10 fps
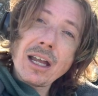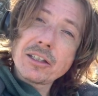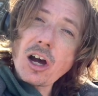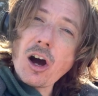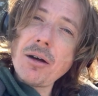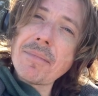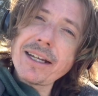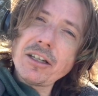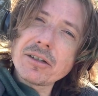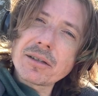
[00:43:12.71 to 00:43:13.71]
To all my
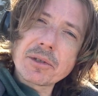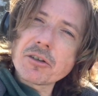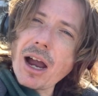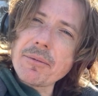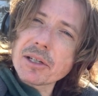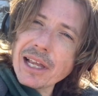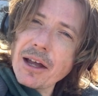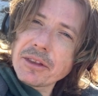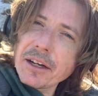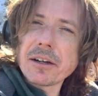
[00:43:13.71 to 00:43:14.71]
new subscribers out
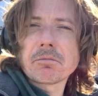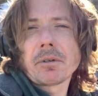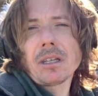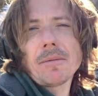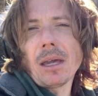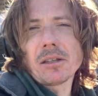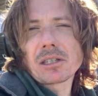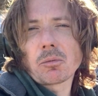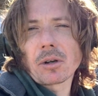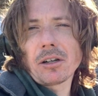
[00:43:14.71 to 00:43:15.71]
there, it really means the
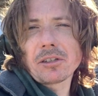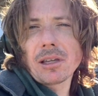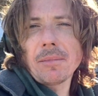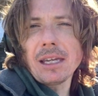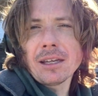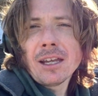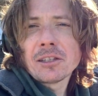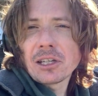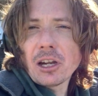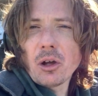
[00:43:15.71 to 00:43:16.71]
world to me
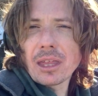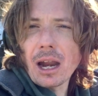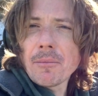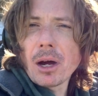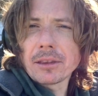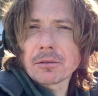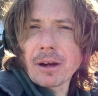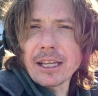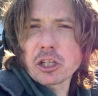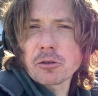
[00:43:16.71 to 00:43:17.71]
to know that I'm on the
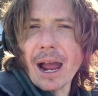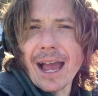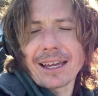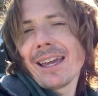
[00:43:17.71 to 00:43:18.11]
right track